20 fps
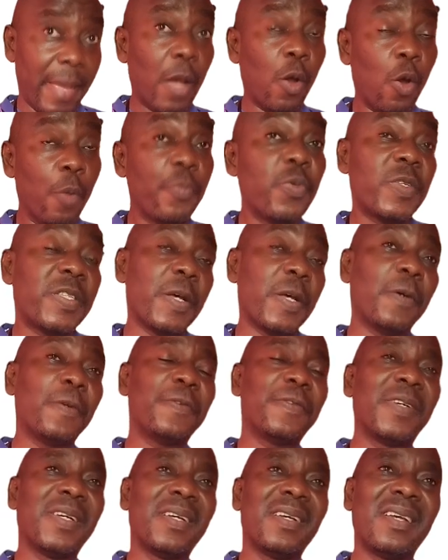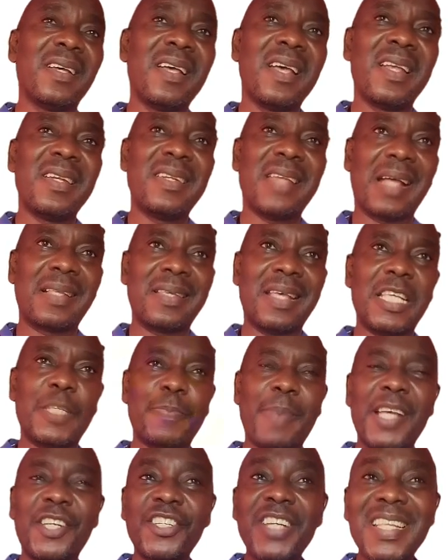my humble self, that
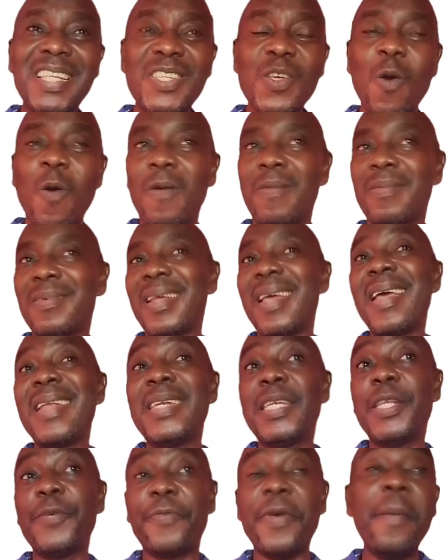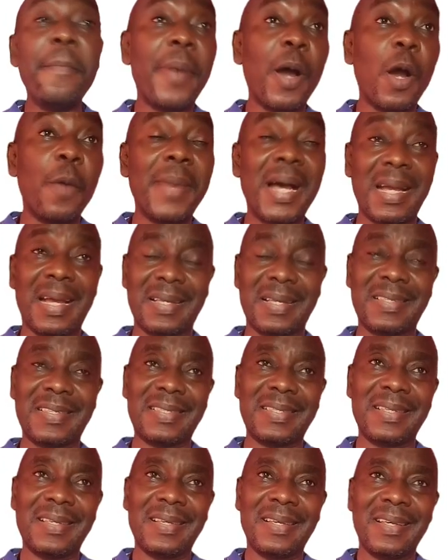expatiates on different
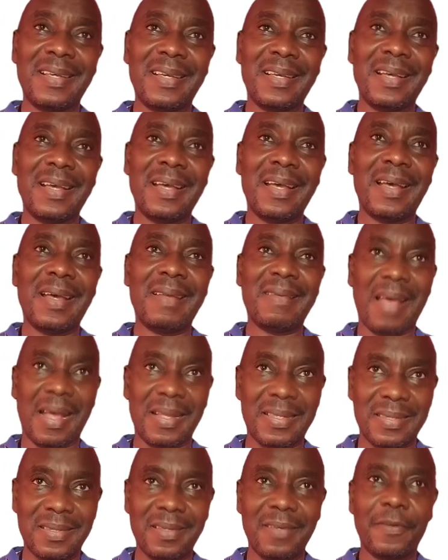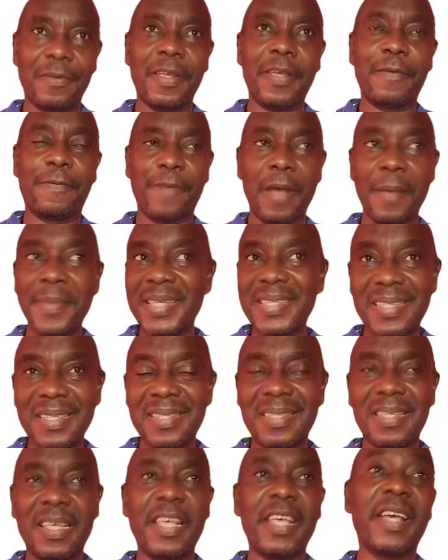biomarkers that a
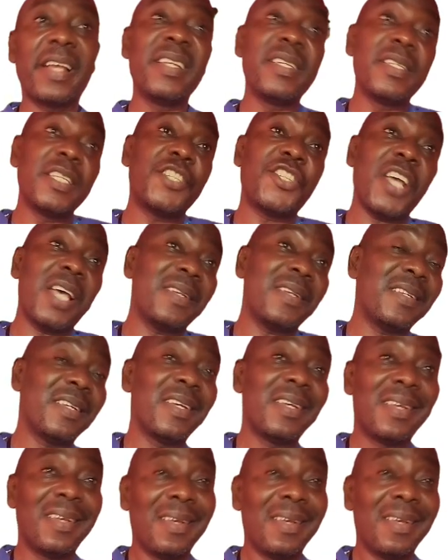pharmacist, a clinician,